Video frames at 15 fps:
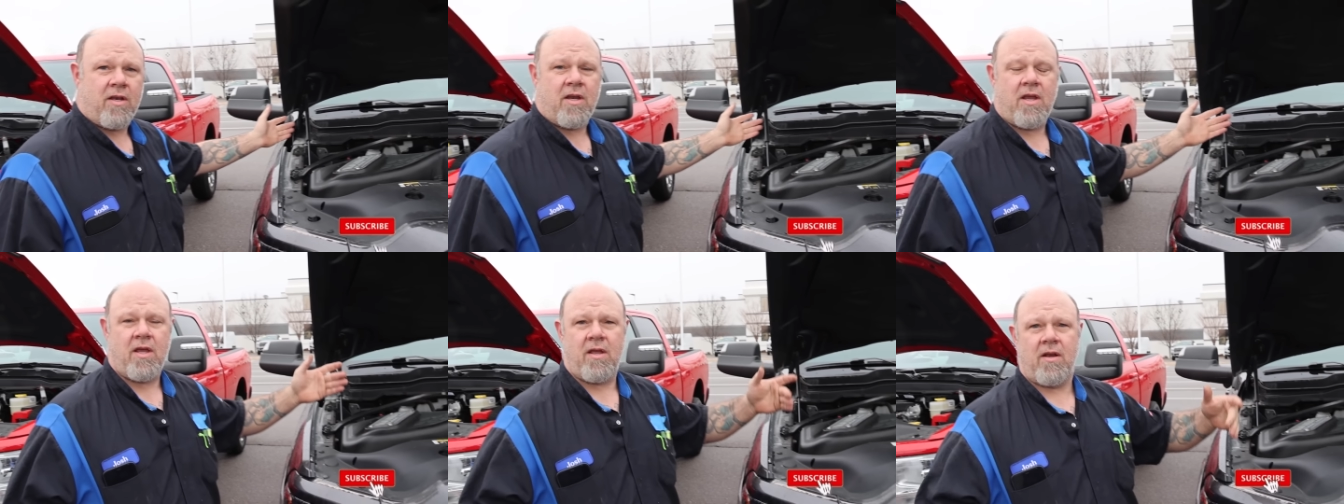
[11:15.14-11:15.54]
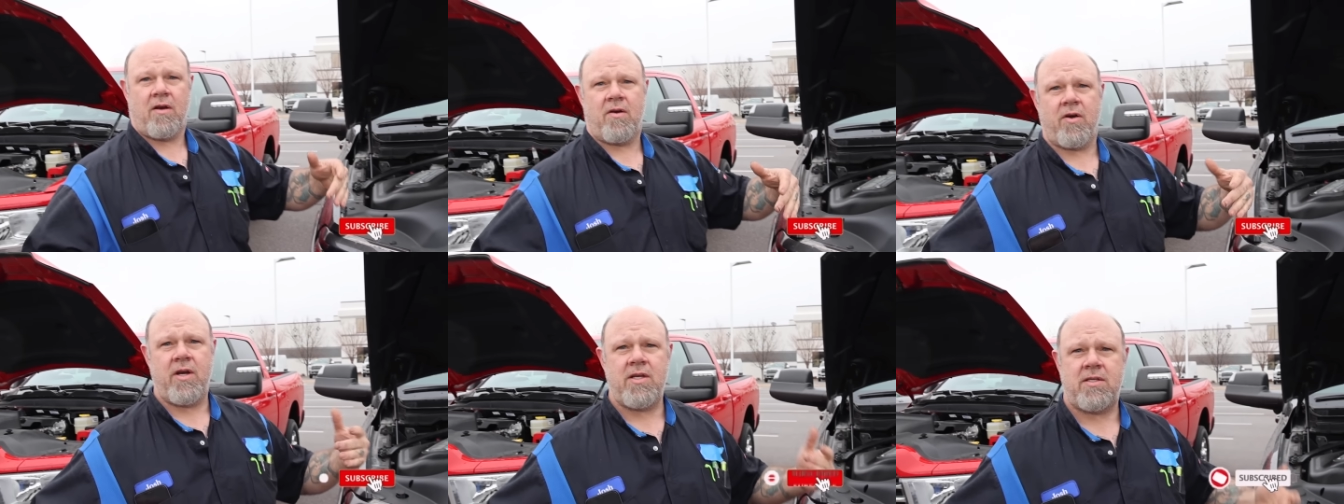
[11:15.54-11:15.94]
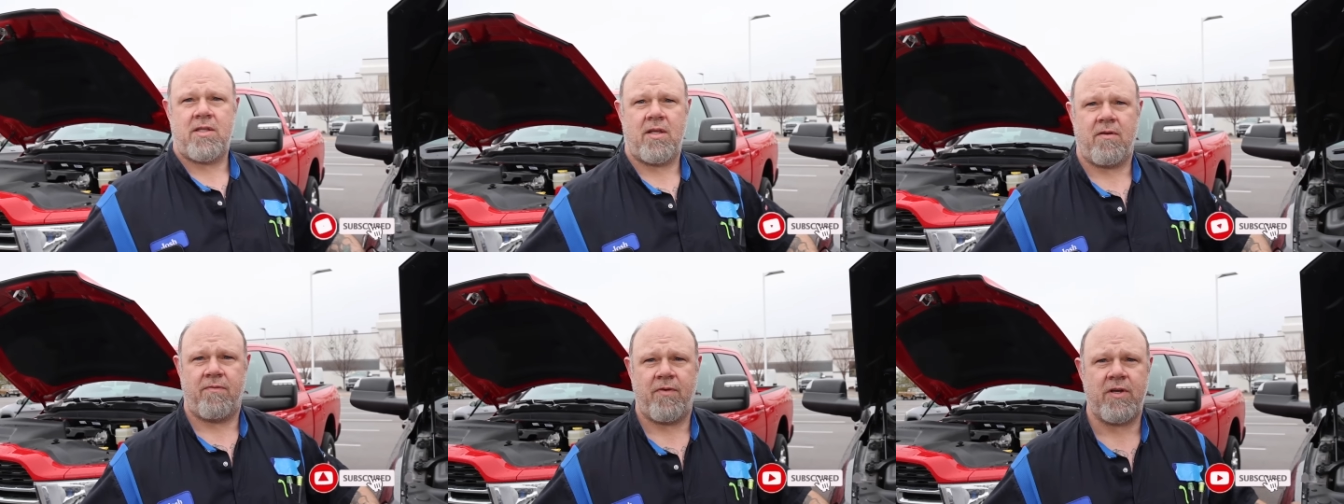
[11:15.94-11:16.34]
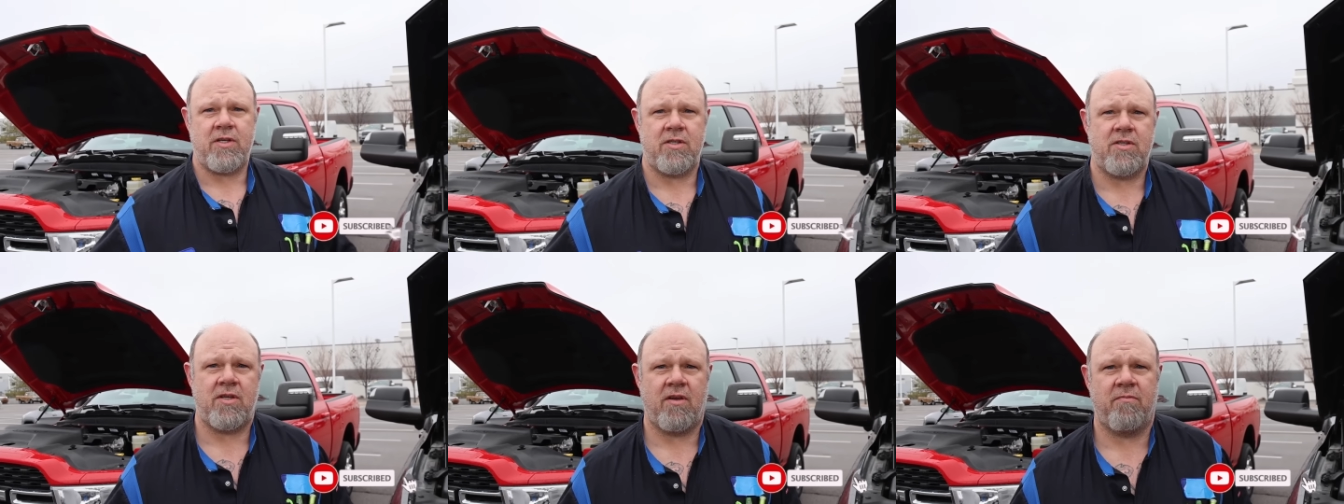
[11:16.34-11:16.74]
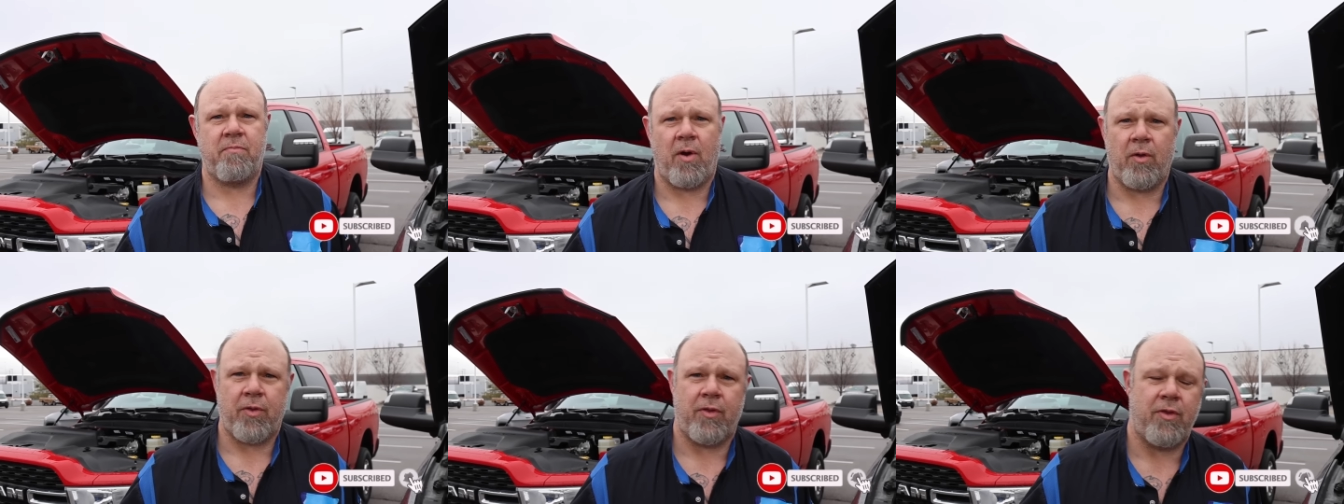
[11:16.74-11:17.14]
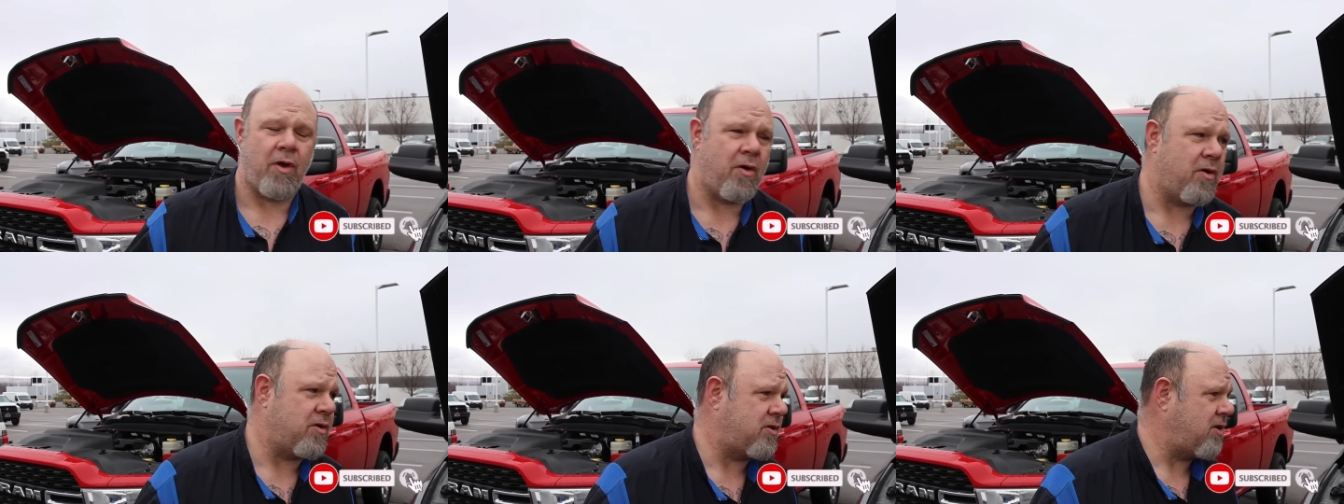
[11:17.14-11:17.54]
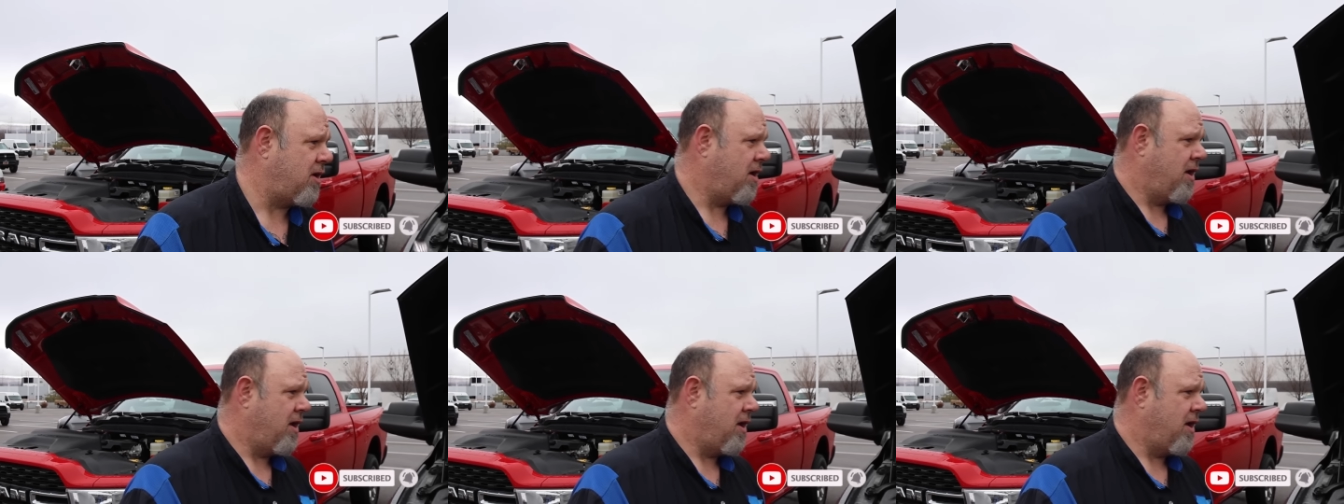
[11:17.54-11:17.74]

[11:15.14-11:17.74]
You increase the efficiency of both of those,